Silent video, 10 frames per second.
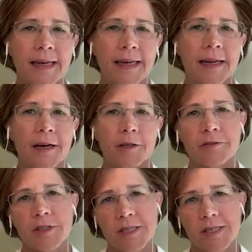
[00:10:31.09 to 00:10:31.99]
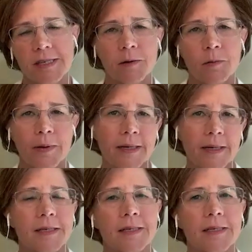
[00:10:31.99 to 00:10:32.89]
And now you've just segued
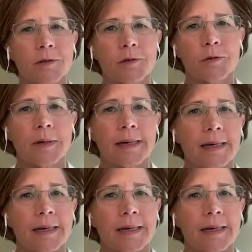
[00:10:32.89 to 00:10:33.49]
us into